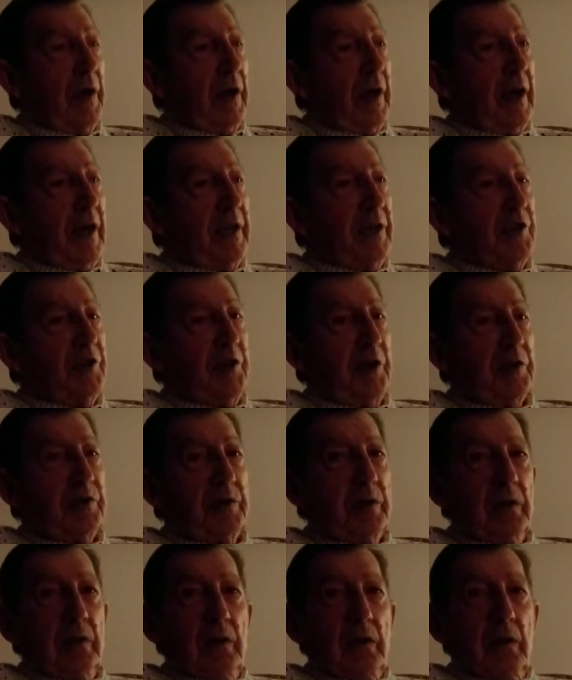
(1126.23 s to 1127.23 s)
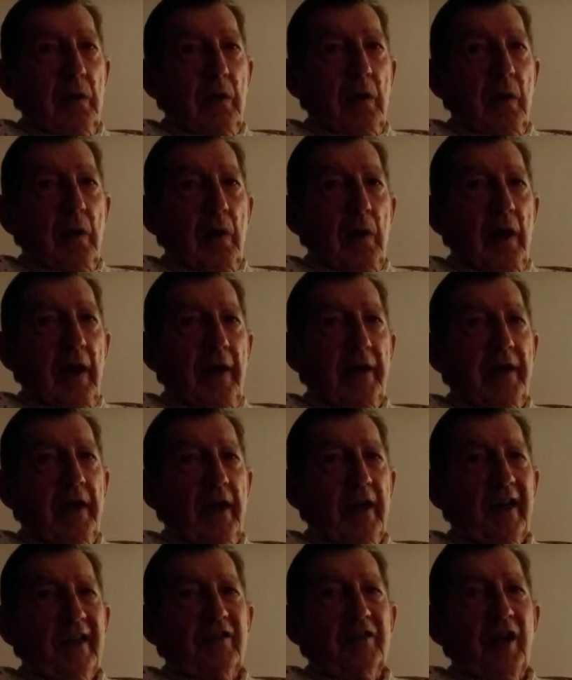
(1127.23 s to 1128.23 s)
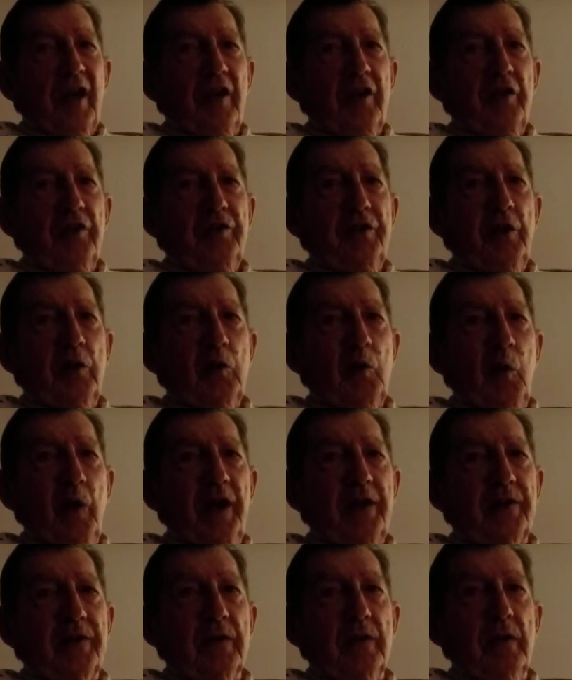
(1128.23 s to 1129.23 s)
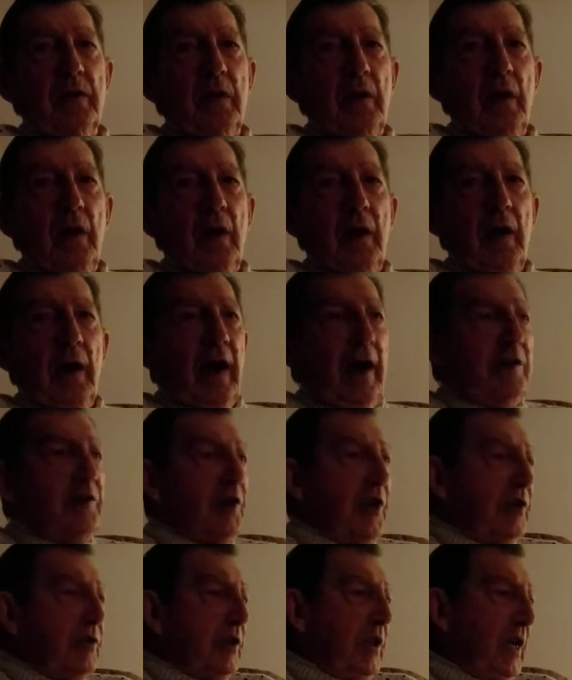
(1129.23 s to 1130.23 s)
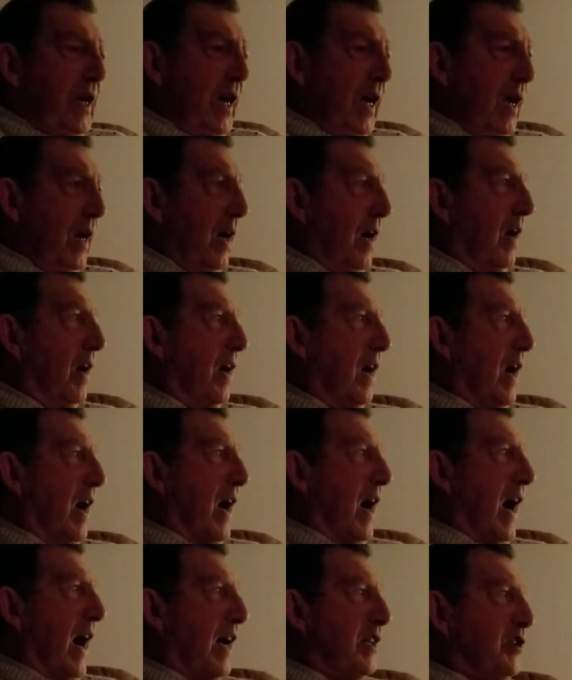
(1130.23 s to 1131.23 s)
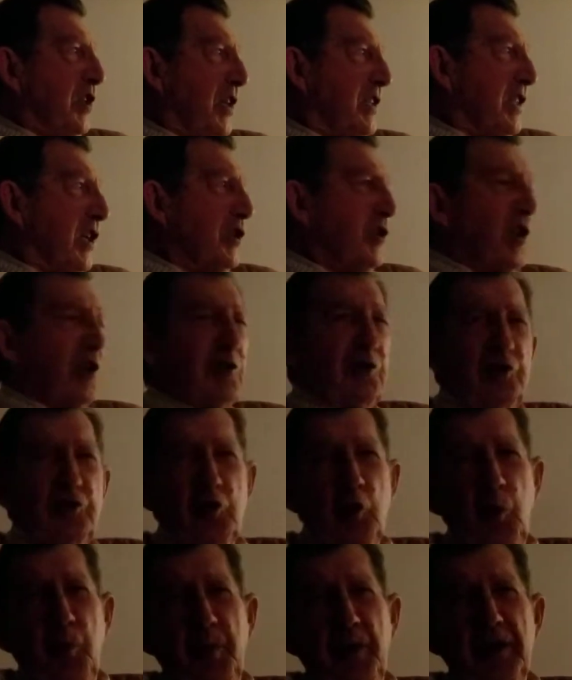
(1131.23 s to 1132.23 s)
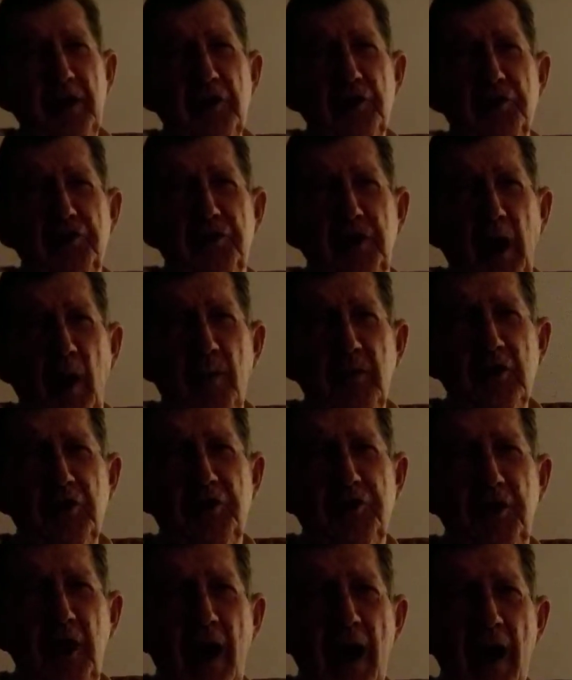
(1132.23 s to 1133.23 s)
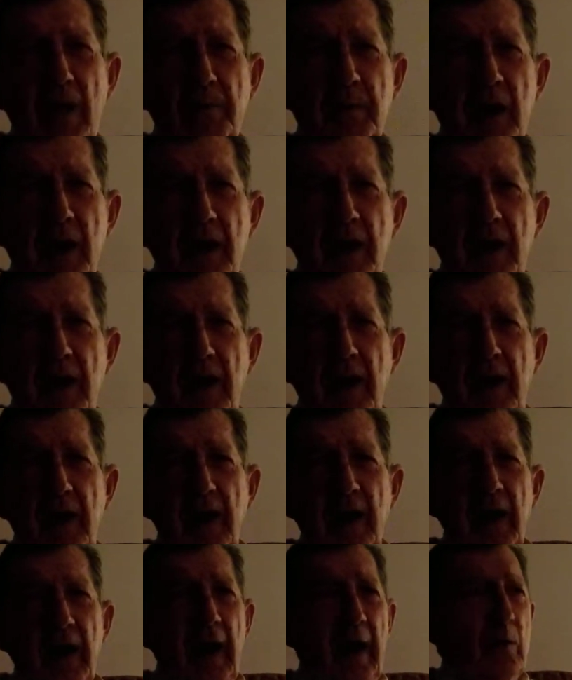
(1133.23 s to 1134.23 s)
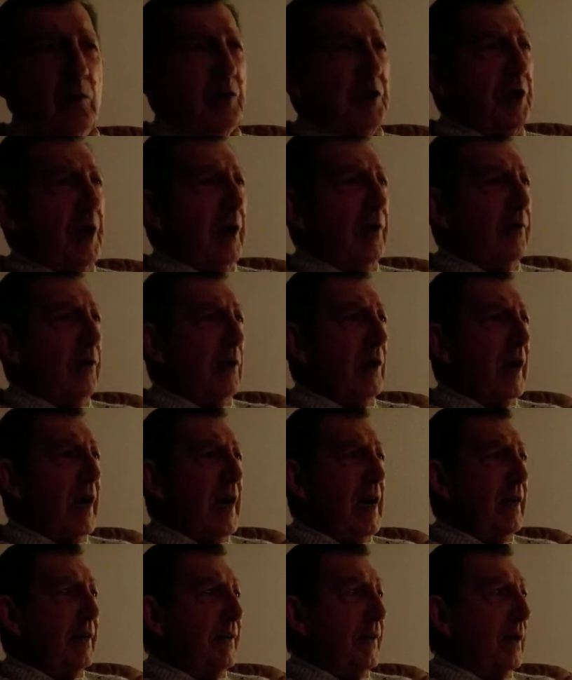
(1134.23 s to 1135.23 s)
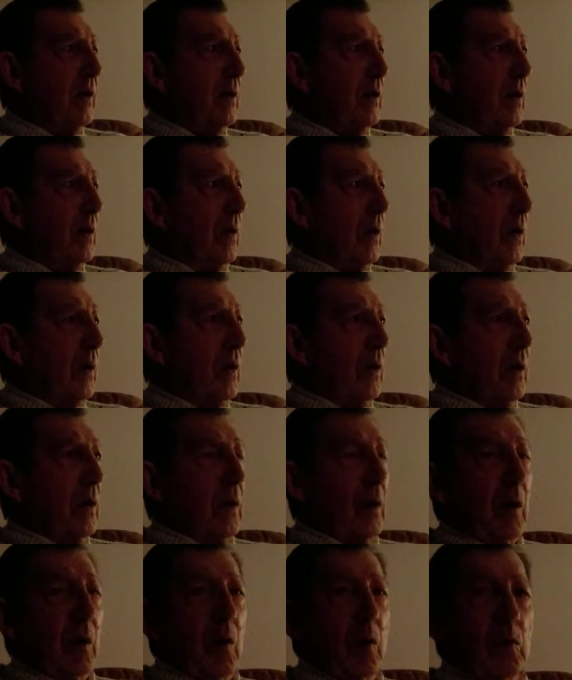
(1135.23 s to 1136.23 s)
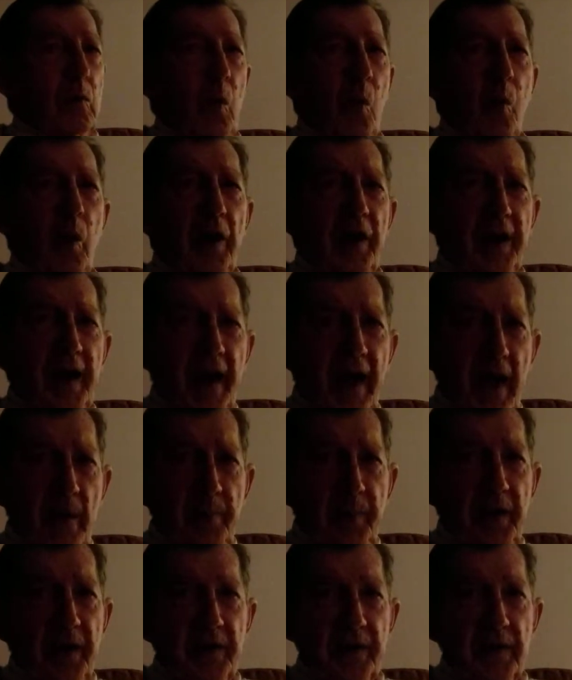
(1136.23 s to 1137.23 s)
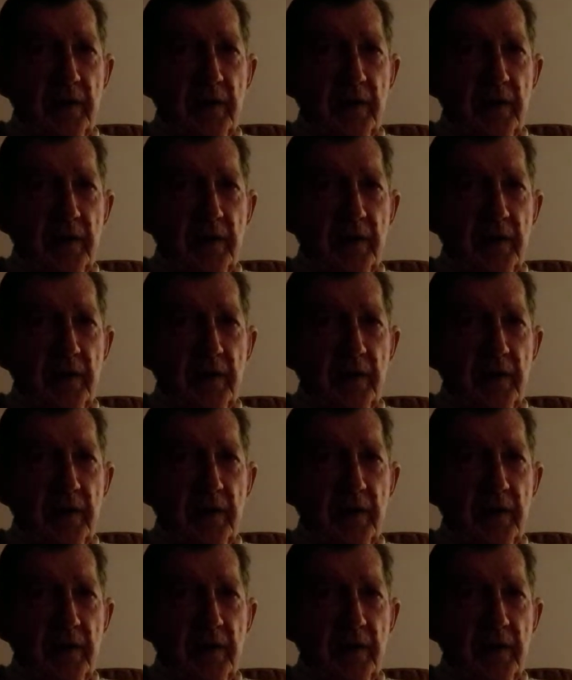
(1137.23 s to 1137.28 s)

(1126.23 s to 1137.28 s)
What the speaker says: and he says, hey Gillies, I heard you quit. I says, yeah. I said, this is the stupidest, dumbest job I was ever on. Well, what happened?